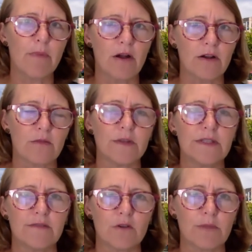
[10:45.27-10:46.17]
partner with
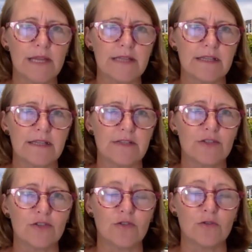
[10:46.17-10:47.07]
different places
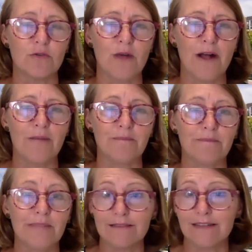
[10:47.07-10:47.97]
to
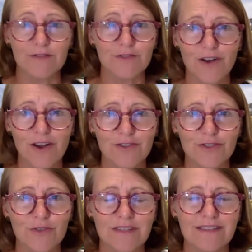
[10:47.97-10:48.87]
get gifts for our
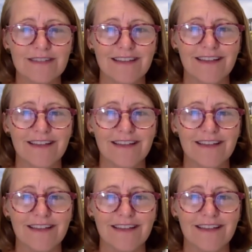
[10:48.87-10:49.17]
students.